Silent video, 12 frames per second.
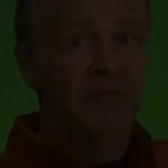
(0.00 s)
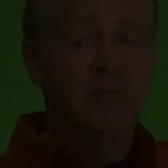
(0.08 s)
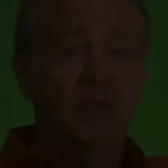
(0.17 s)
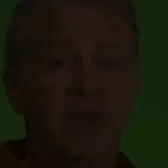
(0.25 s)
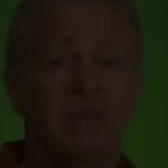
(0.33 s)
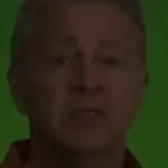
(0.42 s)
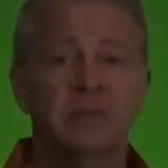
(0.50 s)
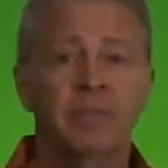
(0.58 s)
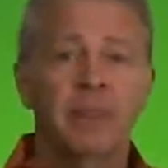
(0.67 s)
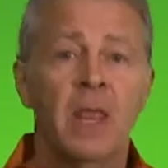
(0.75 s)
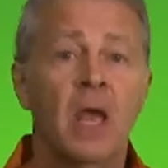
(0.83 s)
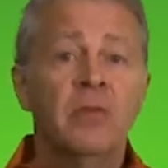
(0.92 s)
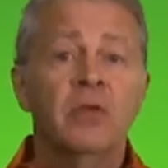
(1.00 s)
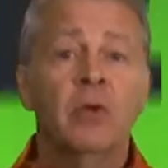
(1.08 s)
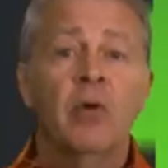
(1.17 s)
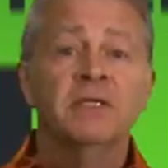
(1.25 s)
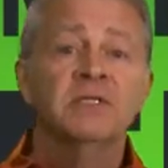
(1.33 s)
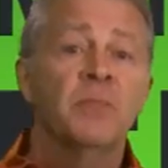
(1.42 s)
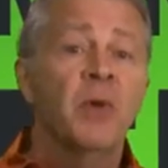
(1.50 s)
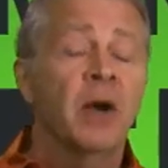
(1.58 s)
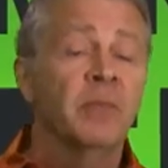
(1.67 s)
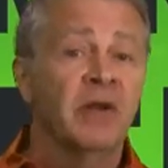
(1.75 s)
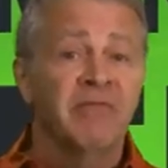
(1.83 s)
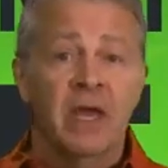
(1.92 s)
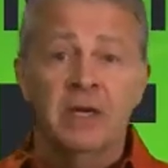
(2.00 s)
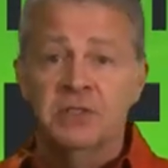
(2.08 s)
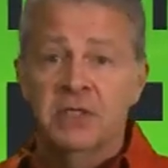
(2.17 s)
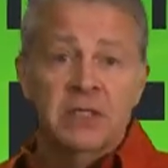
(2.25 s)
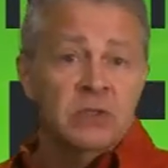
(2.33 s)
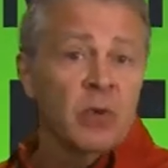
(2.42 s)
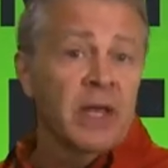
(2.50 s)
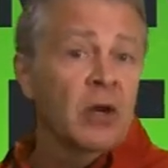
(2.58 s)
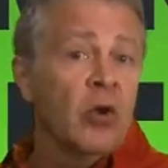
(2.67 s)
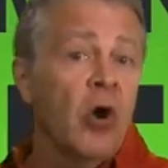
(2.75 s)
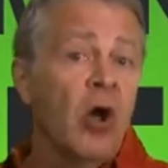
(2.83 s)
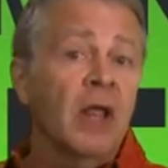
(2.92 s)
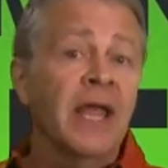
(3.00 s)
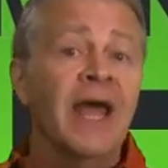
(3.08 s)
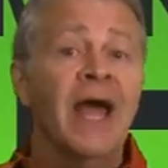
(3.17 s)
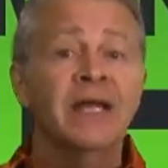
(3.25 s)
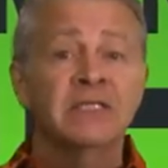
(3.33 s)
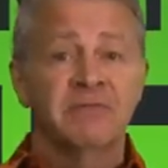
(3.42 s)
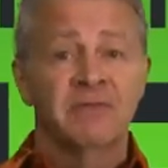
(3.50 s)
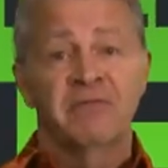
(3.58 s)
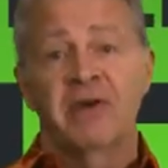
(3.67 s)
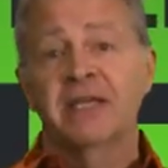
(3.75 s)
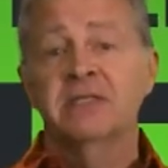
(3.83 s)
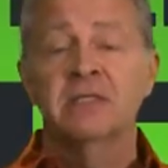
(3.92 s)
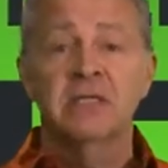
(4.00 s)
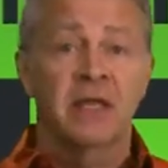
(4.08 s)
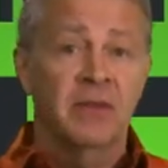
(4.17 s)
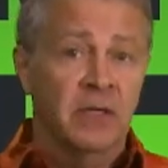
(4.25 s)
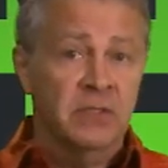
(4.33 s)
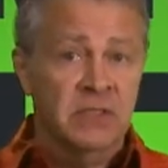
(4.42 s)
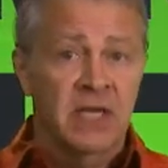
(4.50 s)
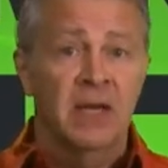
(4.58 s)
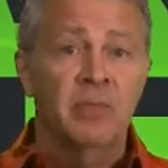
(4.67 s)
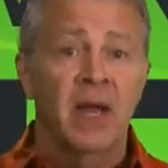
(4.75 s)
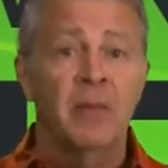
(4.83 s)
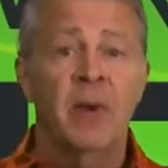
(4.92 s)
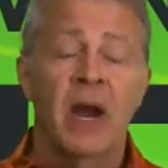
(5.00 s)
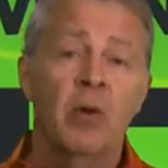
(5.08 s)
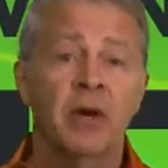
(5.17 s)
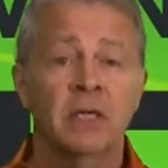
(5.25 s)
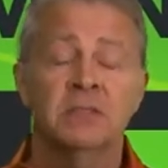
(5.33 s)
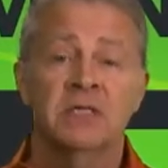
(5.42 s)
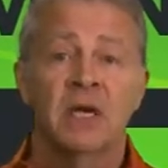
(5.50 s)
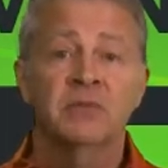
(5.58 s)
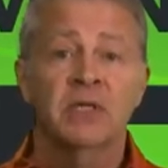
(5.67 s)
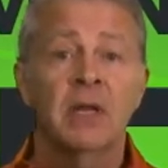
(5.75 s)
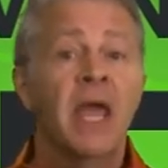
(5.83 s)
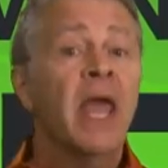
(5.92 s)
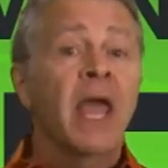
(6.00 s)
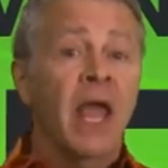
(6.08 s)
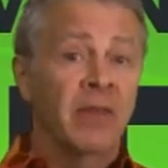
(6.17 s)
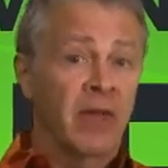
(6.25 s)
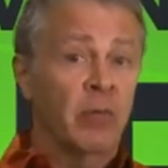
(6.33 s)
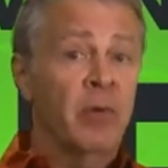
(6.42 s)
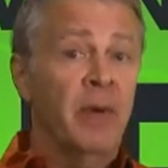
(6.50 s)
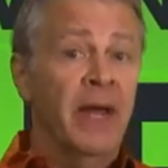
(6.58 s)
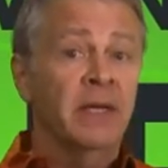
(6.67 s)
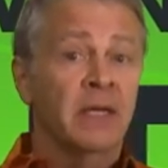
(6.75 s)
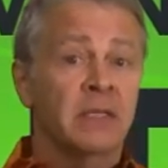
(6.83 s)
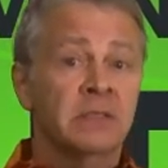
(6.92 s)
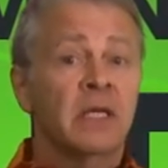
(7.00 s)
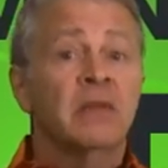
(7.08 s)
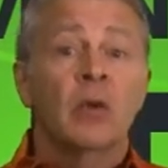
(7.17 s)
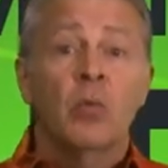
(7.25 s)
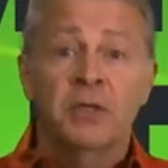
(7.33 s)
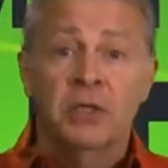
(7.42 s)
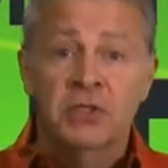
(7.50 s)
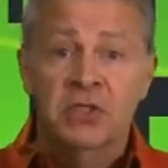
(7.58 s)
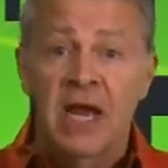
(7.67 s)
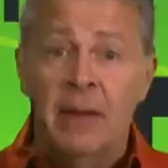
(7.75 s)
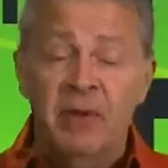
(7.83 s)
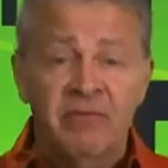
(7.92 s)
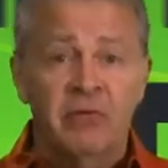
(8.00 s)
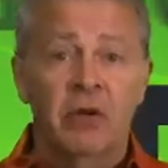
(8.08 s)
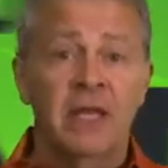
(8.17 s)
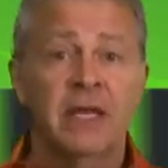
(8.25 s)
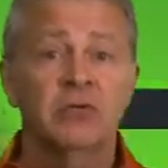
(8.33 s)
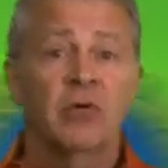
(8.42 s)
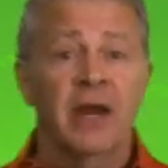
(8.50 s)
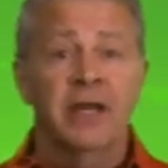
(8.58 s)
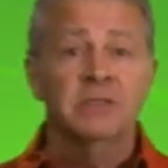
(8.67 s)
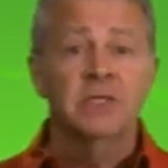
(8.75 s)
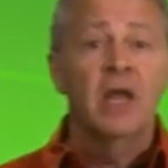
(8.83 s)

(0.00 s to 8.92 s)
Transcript: of a switch. The U.S. Department of Energy has rated all kinds of devices and their standby power consumption, and they remind us that when you're shopping for electronics,